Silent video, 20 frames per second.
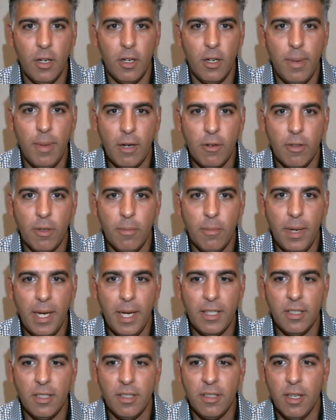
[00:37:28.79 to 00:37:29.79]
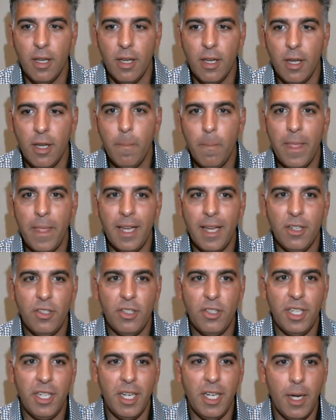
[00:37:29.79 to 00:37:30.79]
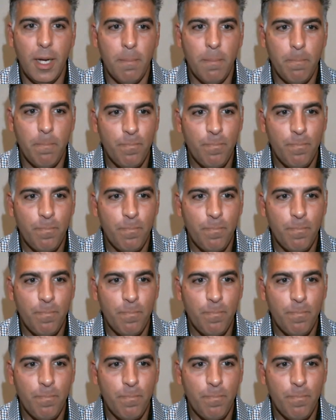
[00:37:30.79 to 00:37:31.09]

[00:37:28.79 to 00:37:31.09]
go back on the pages, and she